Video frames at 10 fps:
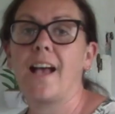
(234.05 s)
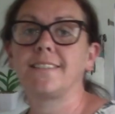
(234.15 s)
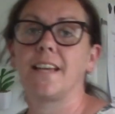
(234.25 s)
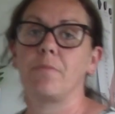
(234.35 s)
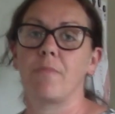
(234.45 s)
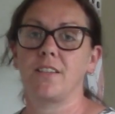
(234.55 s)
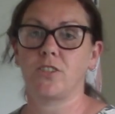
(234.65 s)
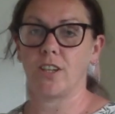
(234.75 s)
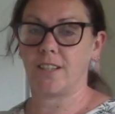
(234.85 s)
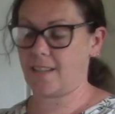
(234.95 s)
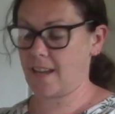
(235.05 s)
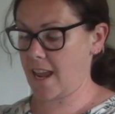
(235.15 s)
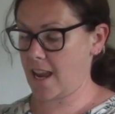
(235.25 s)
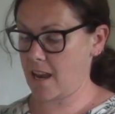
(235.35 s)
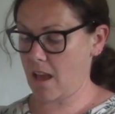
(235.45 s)
as I mentioned
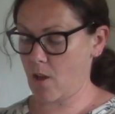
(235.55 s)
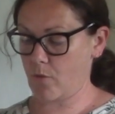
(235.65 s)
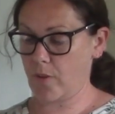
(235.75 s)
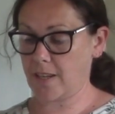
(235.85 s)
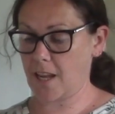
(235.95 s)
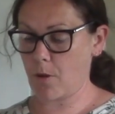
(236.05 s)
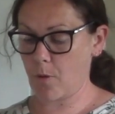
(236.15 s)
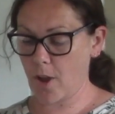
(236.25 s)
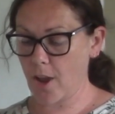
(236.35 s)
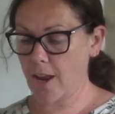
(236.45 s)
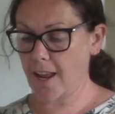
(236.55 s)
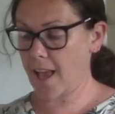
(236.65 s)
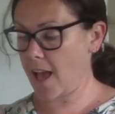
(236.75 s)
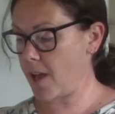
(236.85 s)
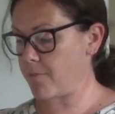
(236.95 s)
in a video earlier,